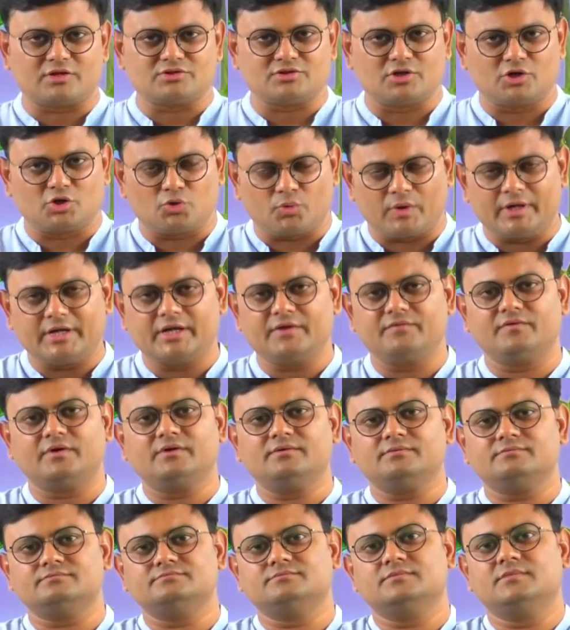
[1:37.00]

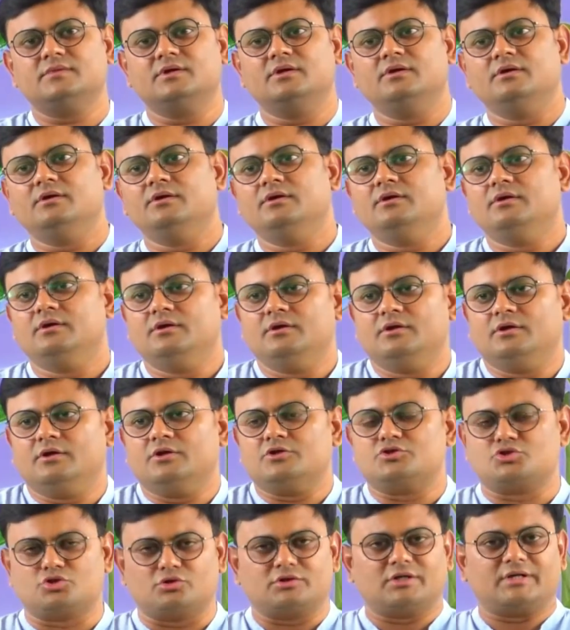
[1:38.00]
2021,
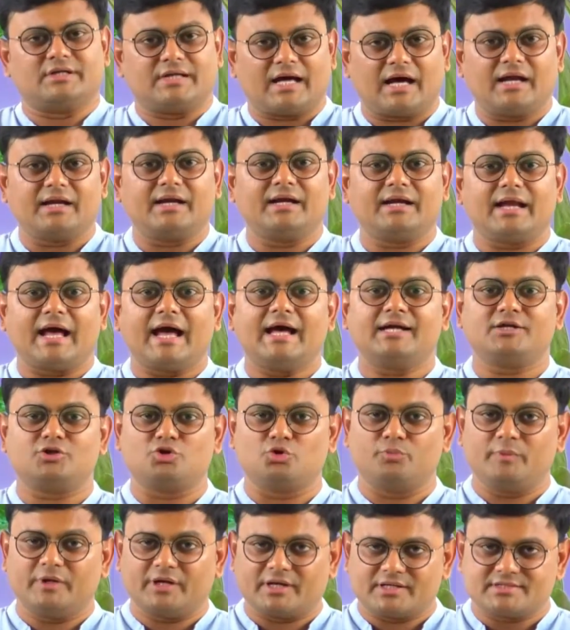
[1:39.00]
so the target
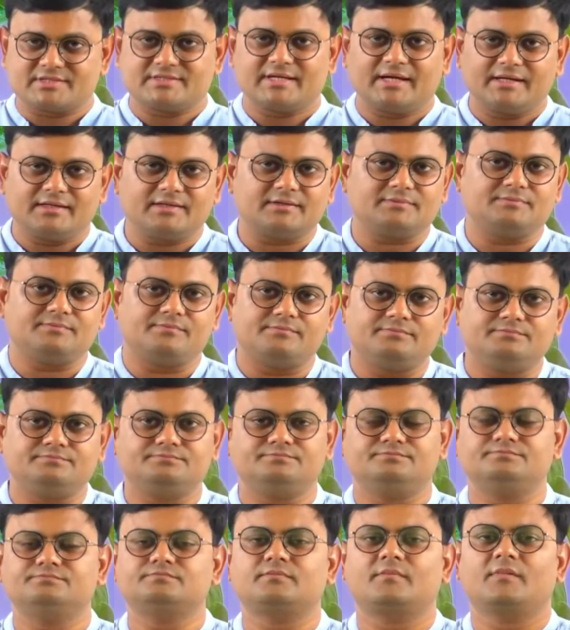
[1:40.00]
had to be reset.
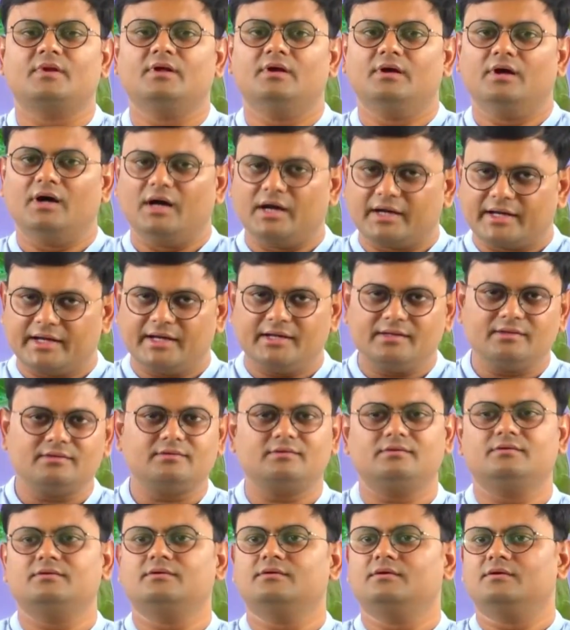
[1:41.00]

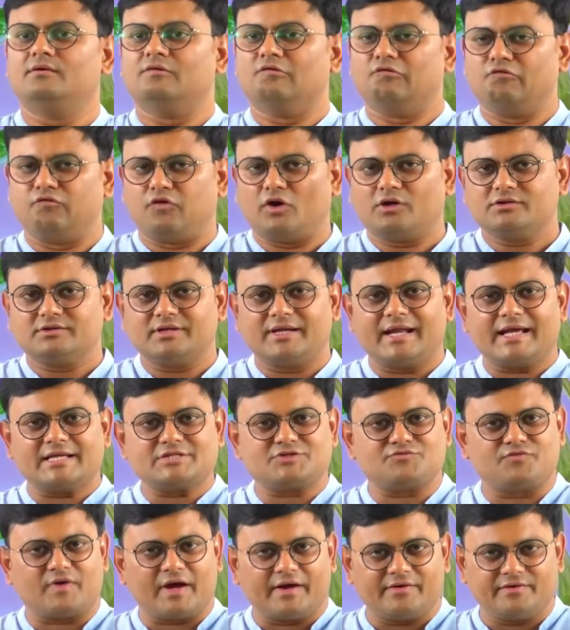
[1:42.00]
Again, for the
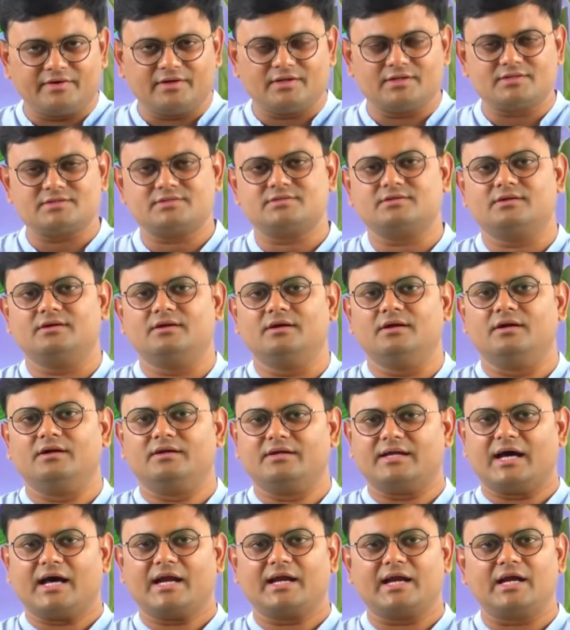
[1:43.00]
next 5 years,
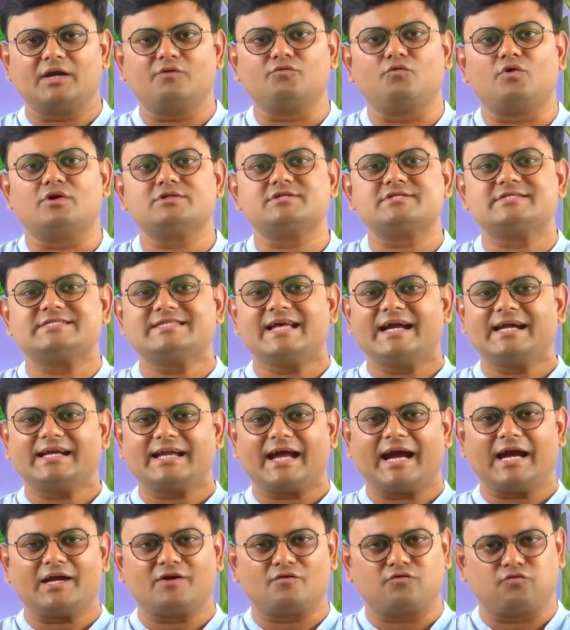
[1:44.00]
target was
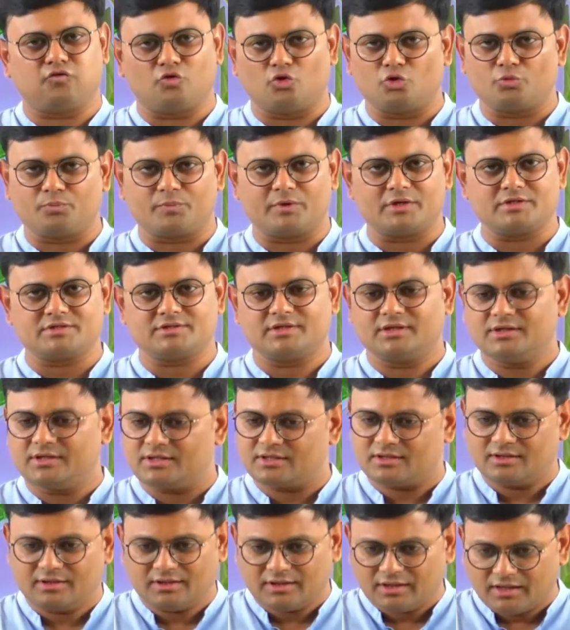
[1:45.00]
set at
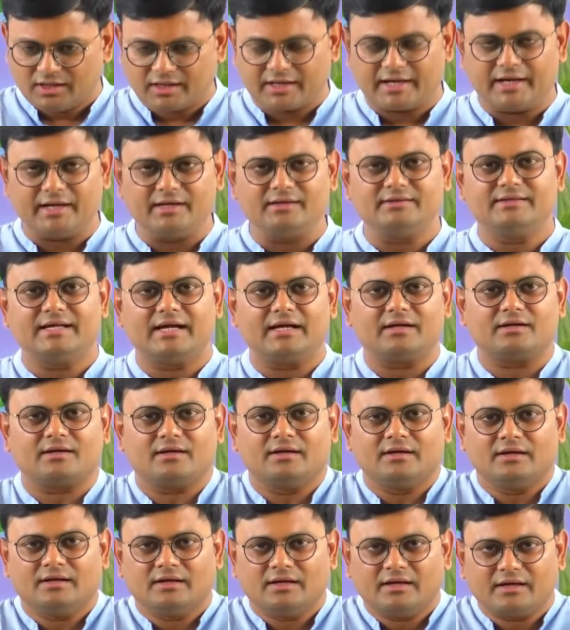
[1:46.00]
4%. Again,
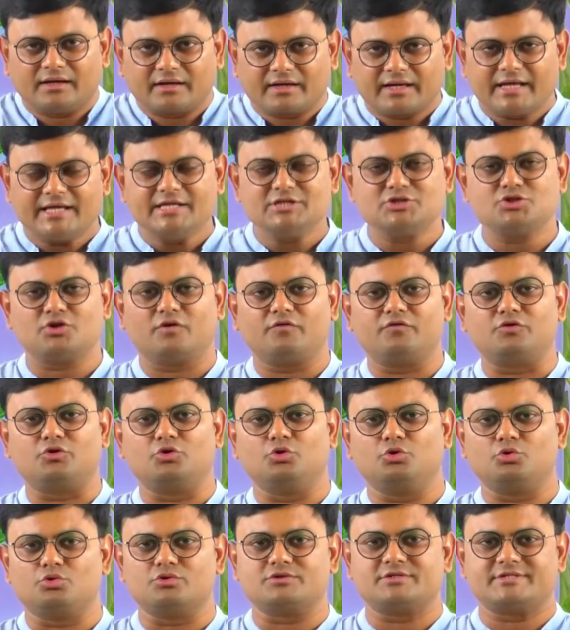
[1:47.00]
that range
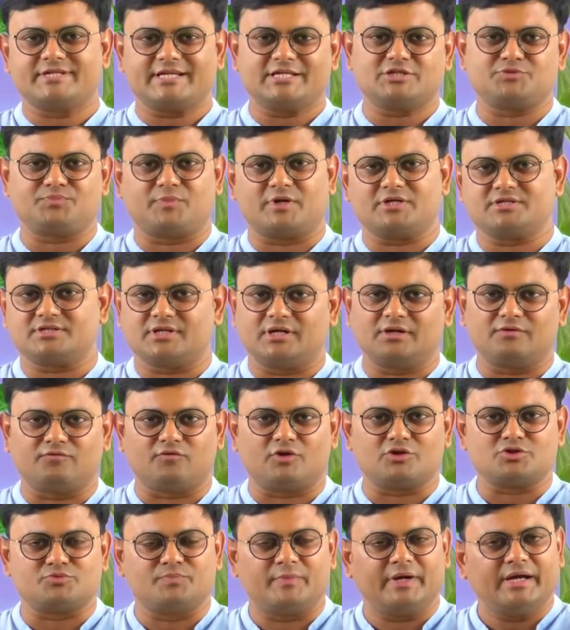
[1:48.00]
of 2 to
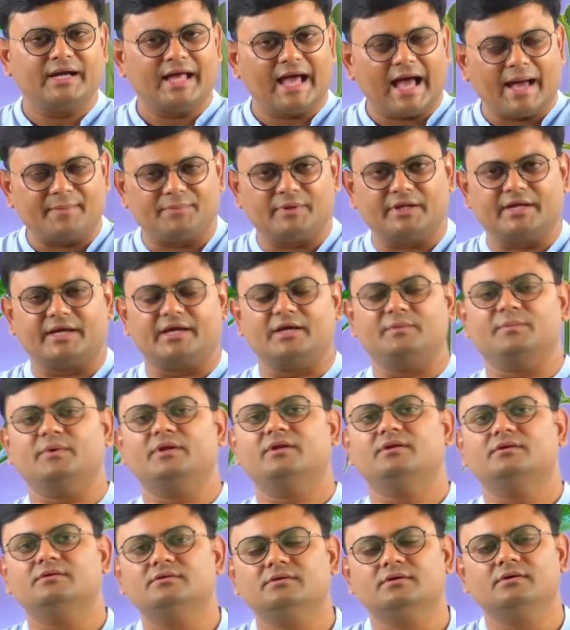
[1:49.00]
6% was made
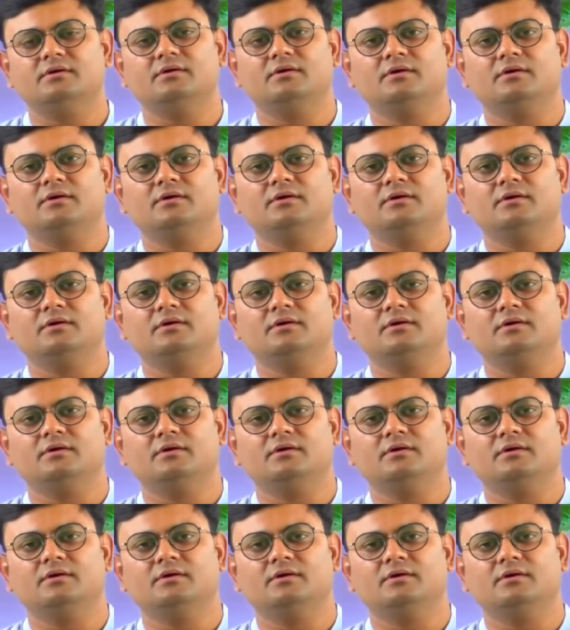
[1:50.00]
applicable.